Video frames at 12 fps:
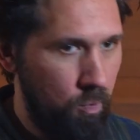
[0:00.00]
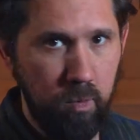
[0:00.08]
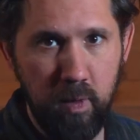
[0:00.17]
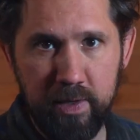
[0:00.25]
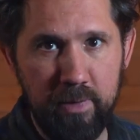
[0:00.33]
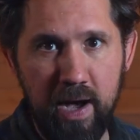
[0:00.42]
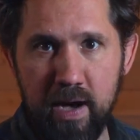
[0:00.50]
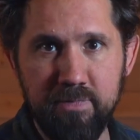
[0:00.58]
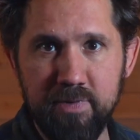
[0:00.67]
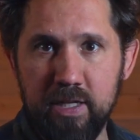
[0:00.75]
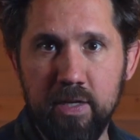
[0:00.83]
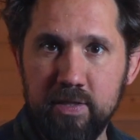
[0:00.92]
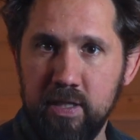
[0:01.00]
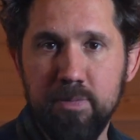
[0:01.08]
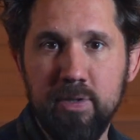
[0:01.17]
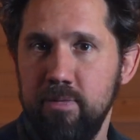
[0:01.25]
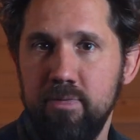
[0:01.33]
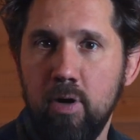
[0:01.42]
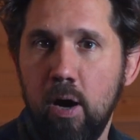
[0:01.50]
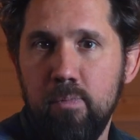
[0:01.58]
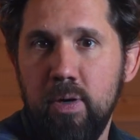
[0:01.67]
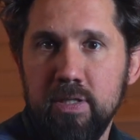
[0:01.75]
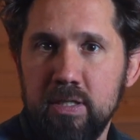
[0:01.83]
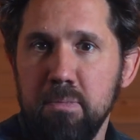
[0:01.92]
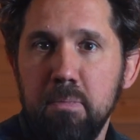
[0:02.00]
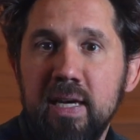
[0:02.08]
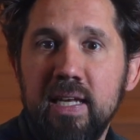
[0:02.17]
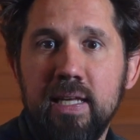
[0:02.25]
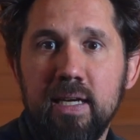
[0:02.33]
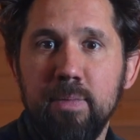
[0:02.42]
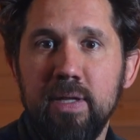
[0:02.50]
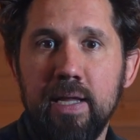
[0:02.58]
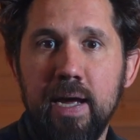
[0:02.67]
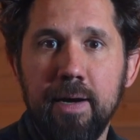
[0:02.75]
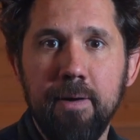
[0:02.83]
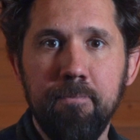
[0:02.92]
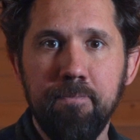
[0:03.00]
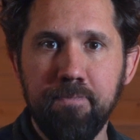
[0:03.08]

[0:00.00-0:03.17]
where you have, some sort of composting medium in there,